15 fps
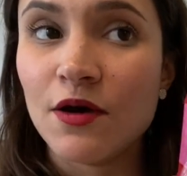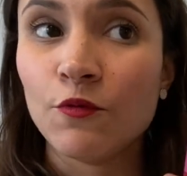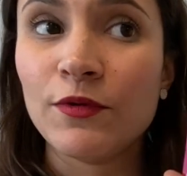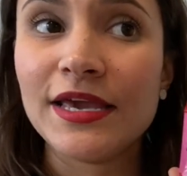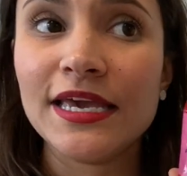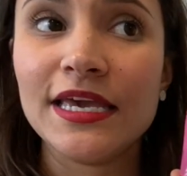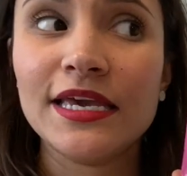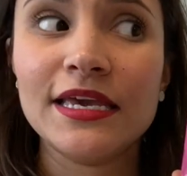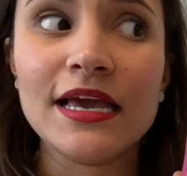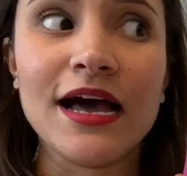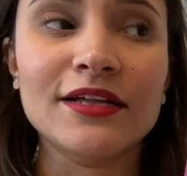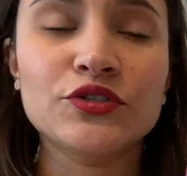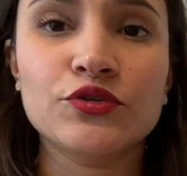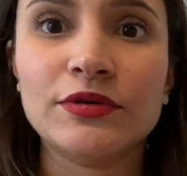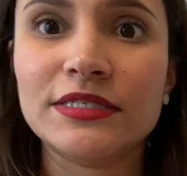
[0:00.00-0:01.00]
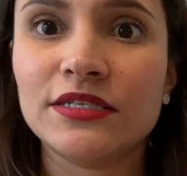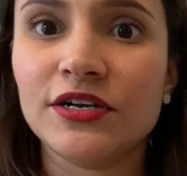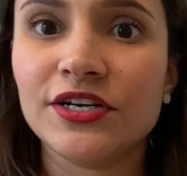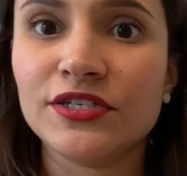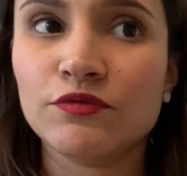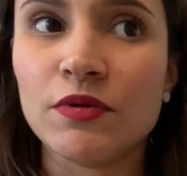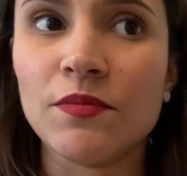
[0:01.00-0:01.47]
we had
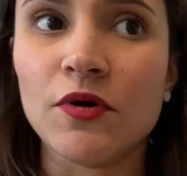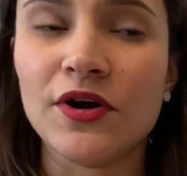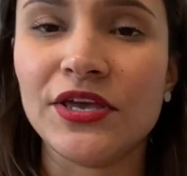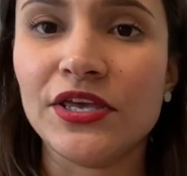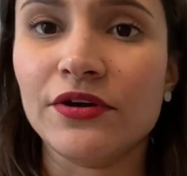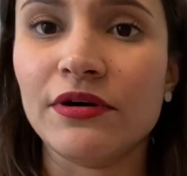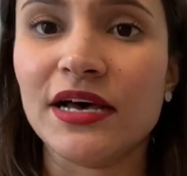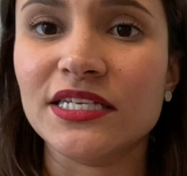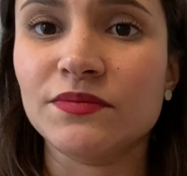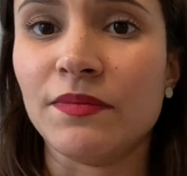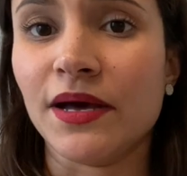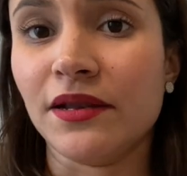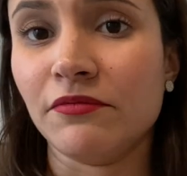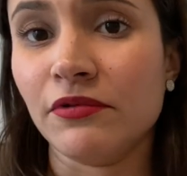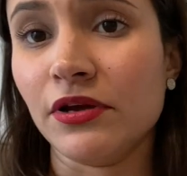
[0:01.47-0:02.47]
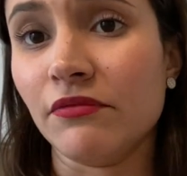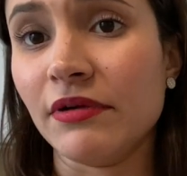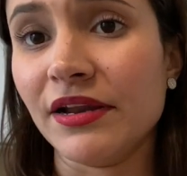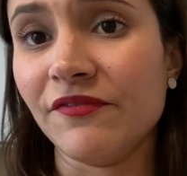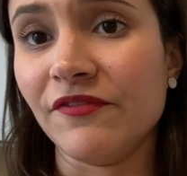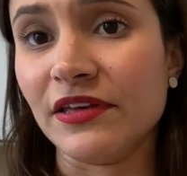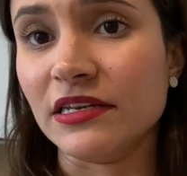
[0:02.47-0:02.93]
Twizzlers we bought in US but we
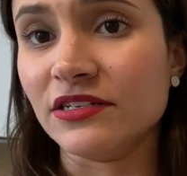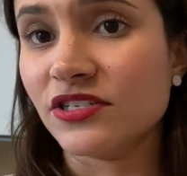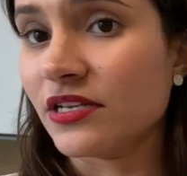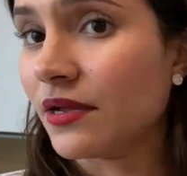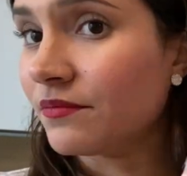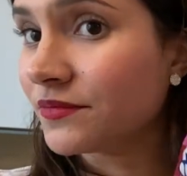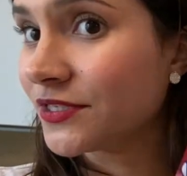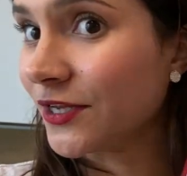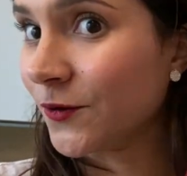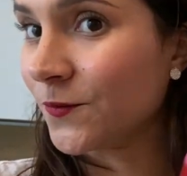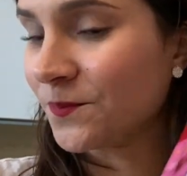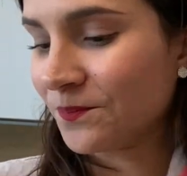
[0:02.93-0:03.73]
already finished them, so.